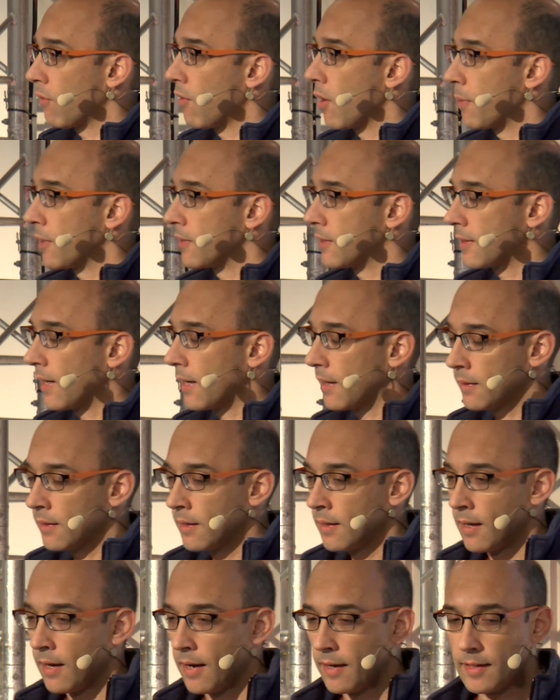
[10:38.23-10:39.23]
of
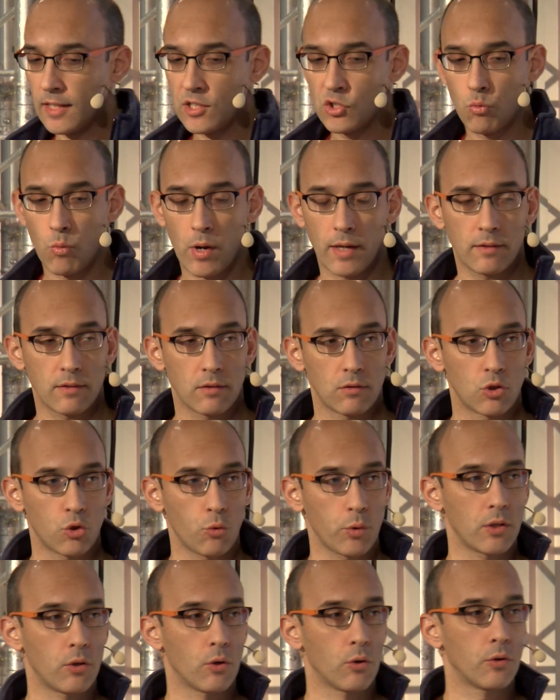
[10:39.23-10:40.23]
OpenStack. And that's what
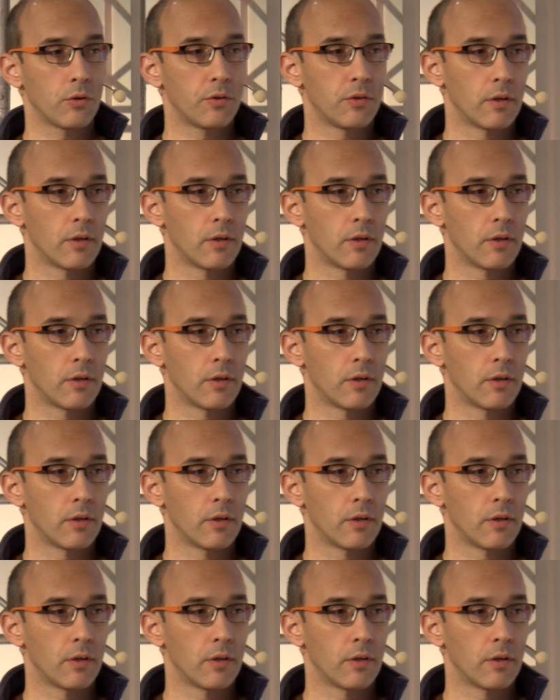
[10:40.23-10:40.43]
triggered